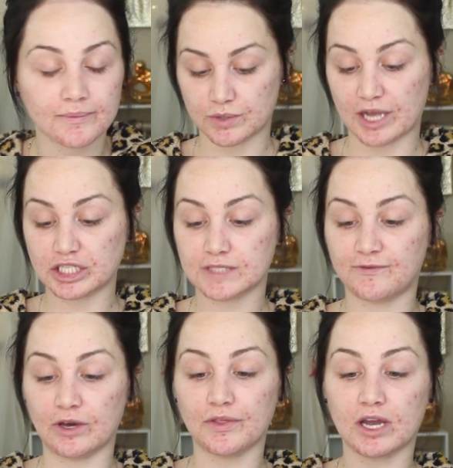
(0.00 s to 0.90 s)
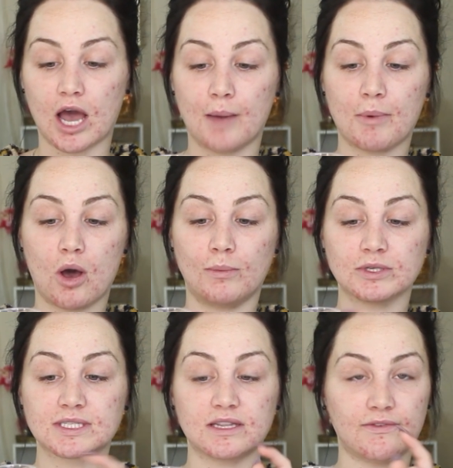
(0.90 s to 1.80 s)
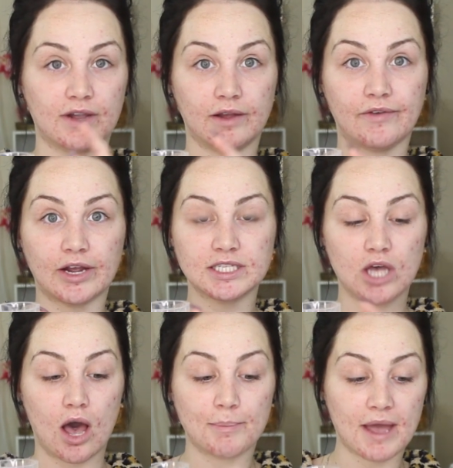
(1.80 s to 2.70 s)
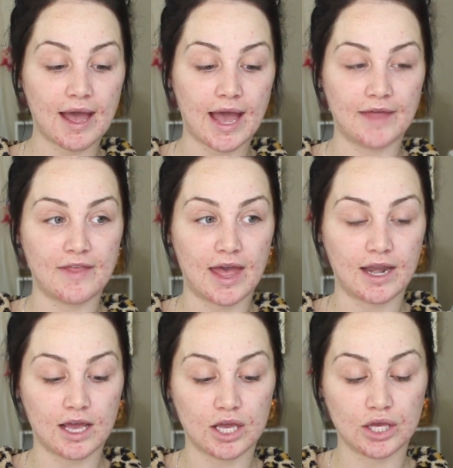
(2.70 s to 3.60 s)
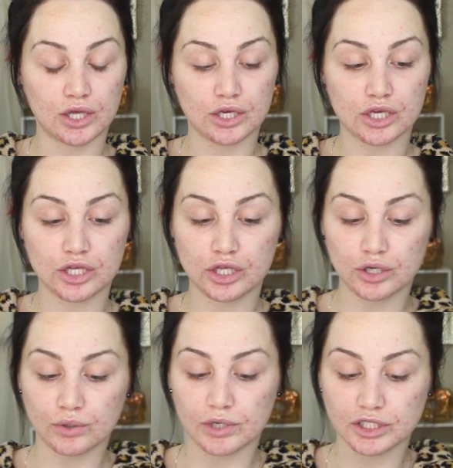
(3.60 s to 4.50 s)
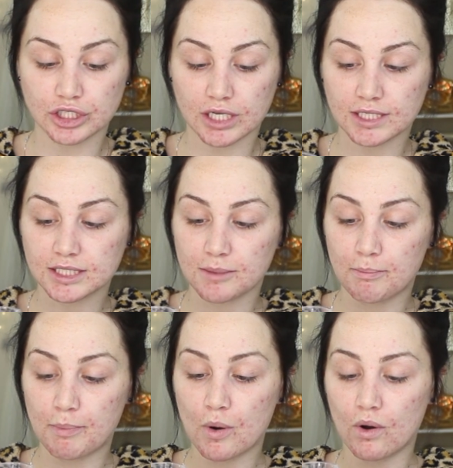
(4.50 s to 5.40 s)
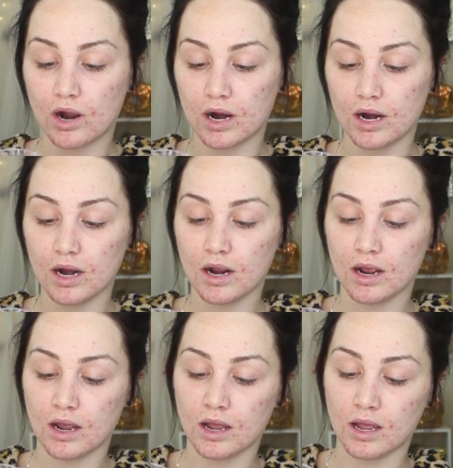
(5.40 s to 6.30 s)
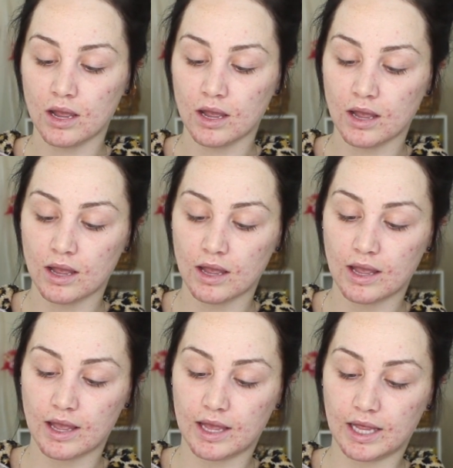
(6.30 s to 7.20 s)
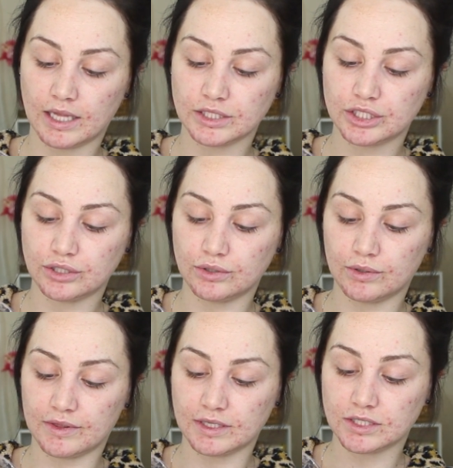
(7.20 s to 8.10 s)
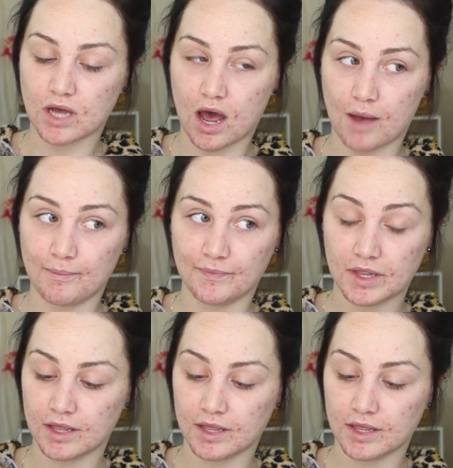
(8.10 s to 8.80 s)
So I just fill the cup almost to the very, very top, and then you just pour it into the top.